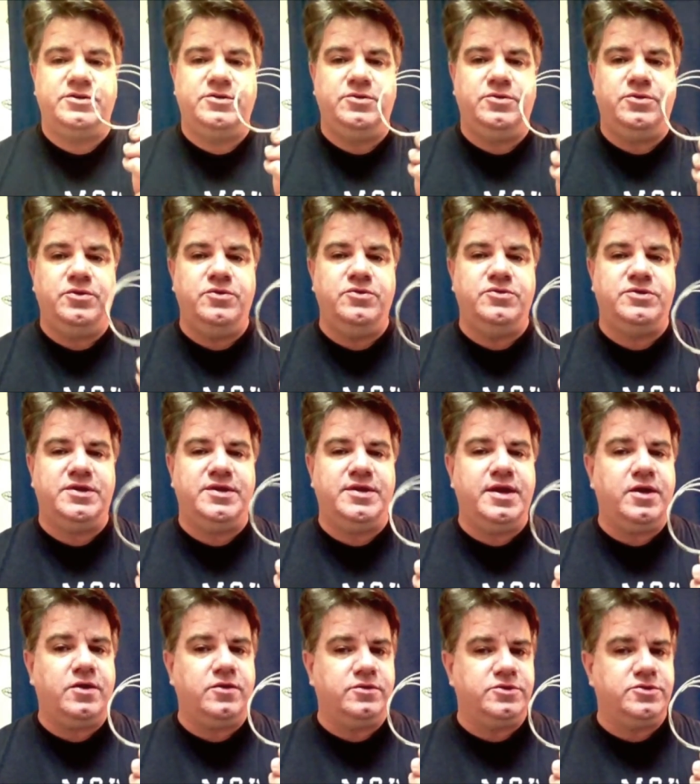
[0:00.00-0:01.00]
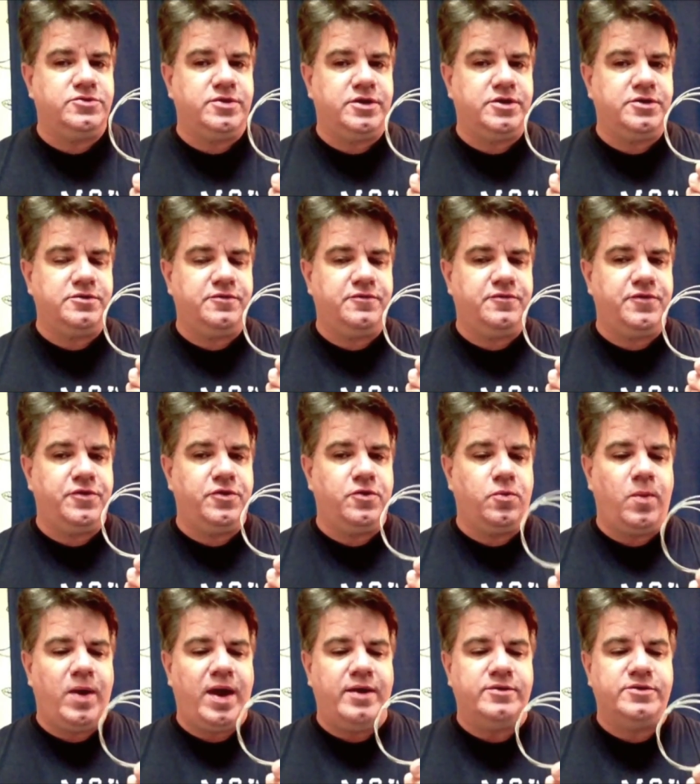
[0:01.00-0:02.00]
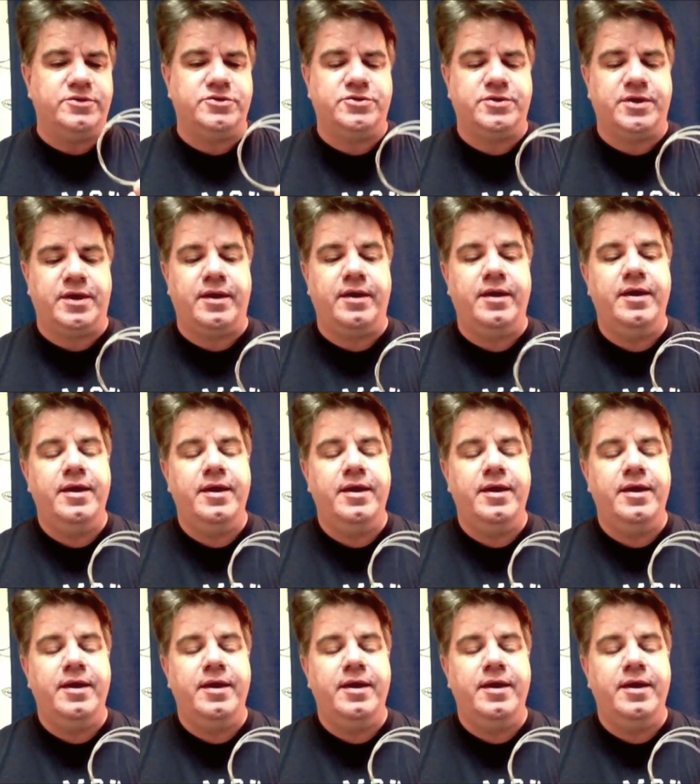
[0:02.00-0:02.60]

to use the nickel string for your wound string.